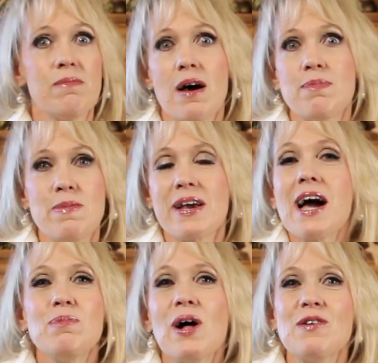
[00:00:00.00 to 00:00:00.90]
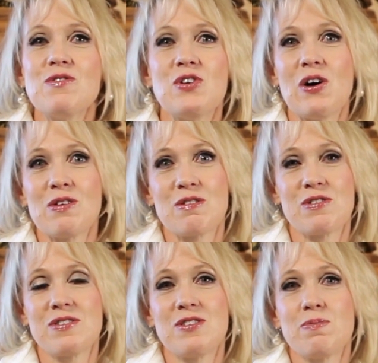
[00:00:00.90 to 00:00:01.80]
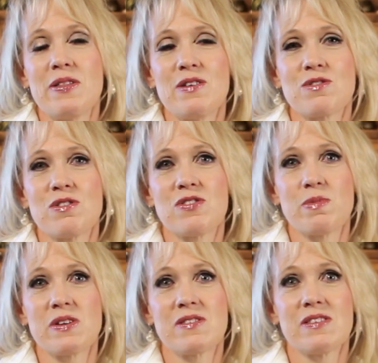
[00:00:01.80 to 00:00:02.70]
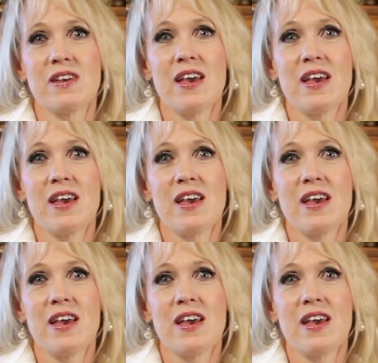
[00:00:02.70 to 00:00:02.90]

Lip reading: maybe a couple $100s to spend this Christmas.